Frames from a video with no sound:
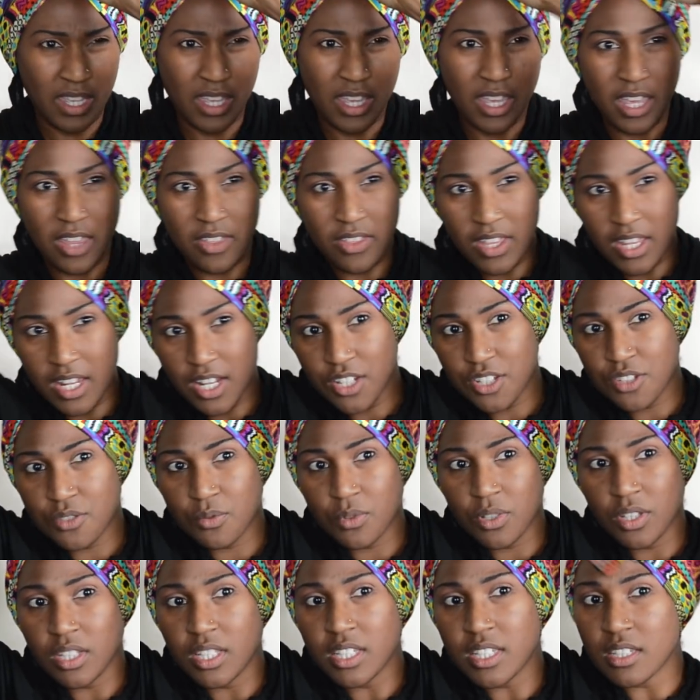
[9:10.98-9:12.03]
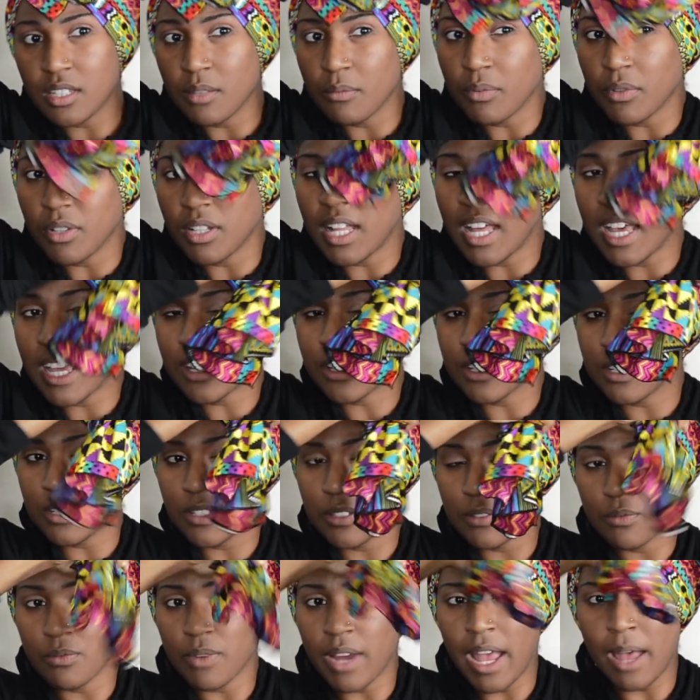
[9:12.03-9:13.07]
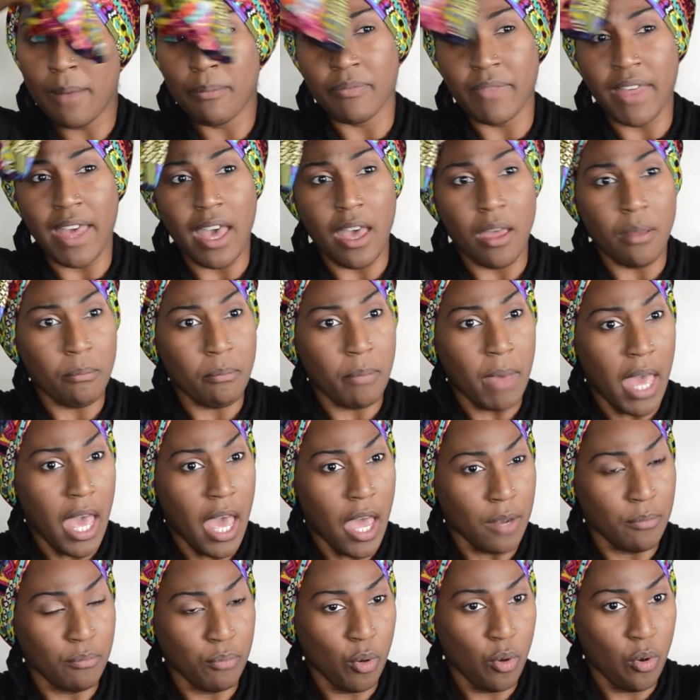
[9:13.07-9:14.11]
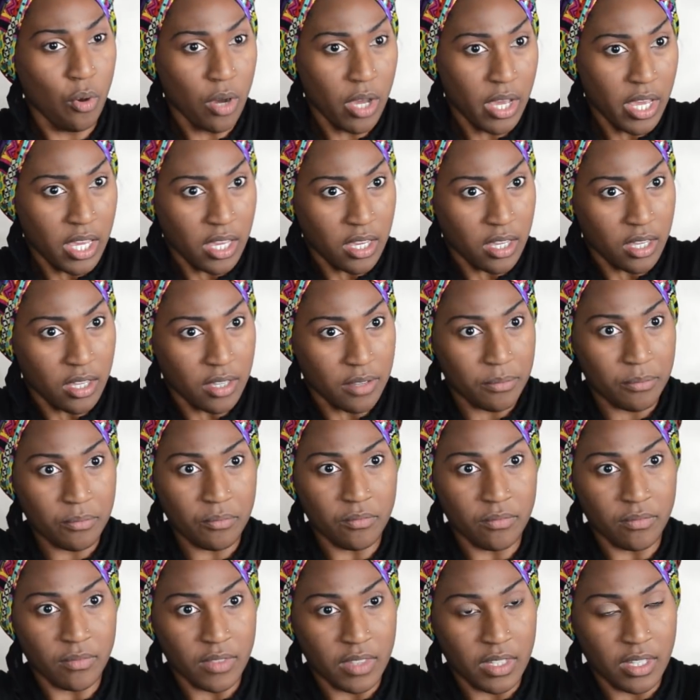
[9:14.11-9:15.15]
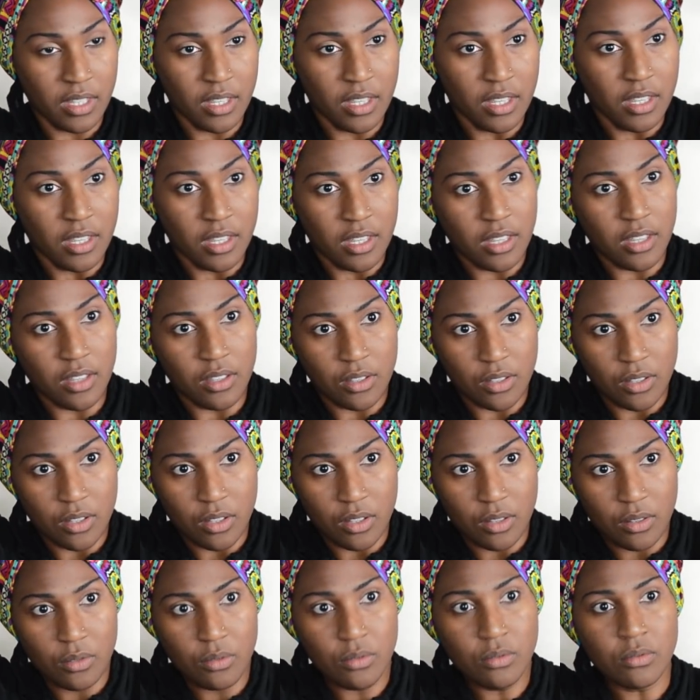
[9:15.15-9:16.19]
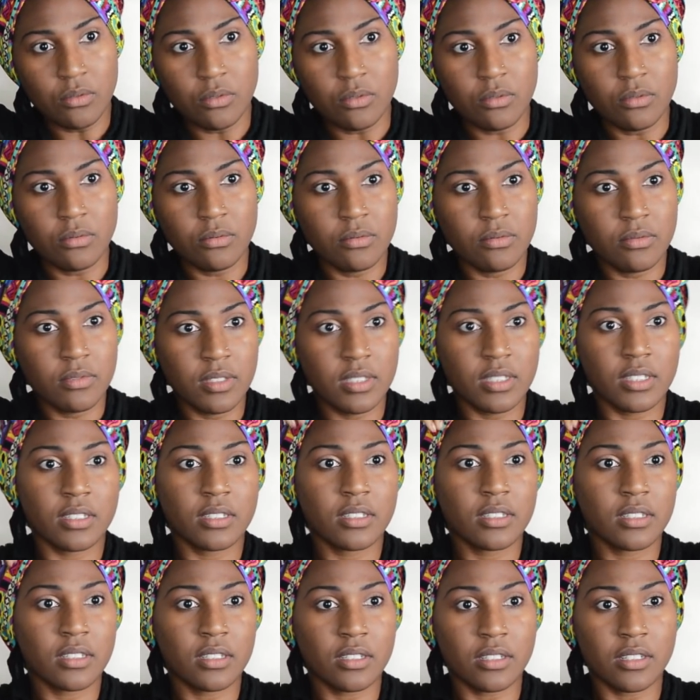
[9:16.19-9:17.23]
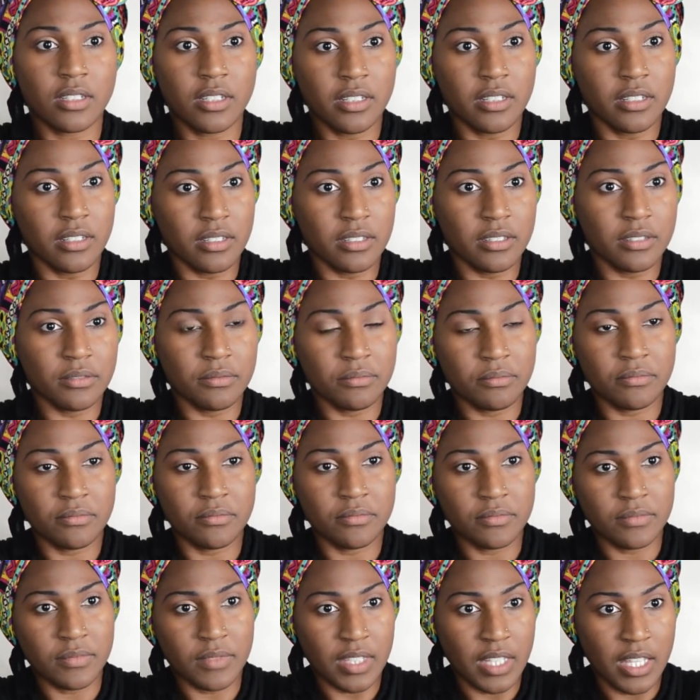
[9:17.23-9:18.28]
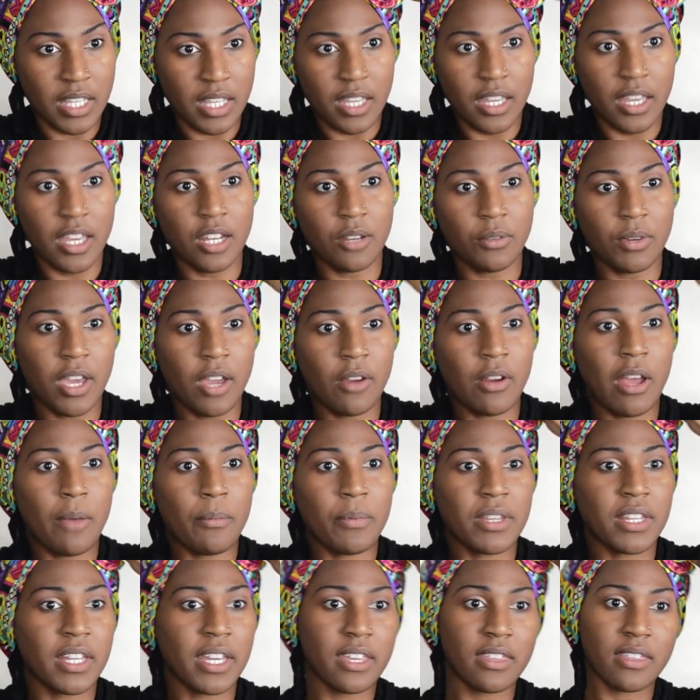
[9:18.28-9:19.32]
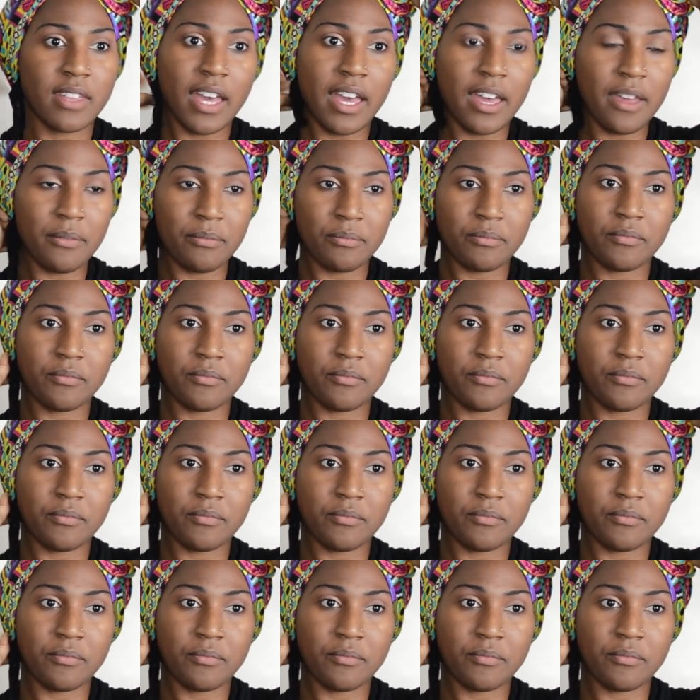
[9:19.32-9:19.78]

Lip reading: And then it's really simple. I just wrap that bad boy. Ooh, girl. Anyway, I wrap it like that.